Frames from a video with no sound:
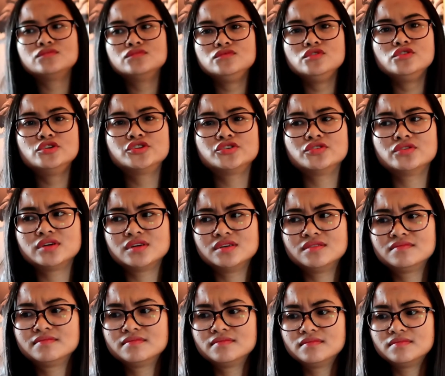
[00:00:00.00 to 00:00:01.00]
you
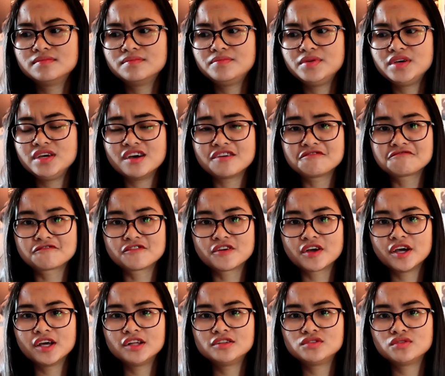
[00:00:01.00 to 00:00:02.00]
shouldn't be
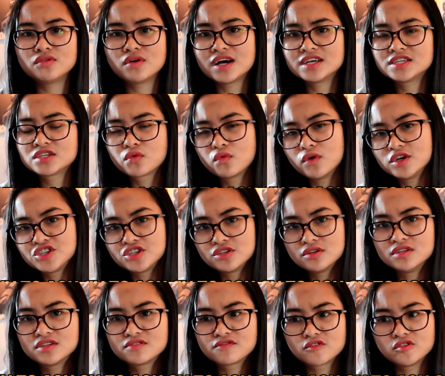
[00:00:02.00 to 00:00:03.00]
afraid to ask
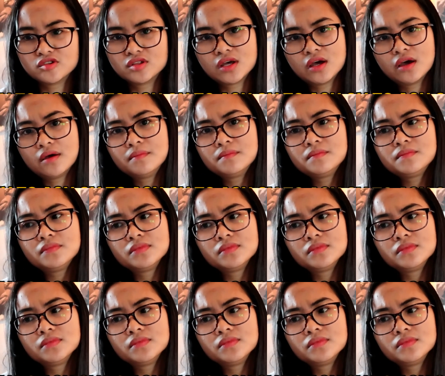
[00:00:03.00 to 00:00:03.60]
questions for them,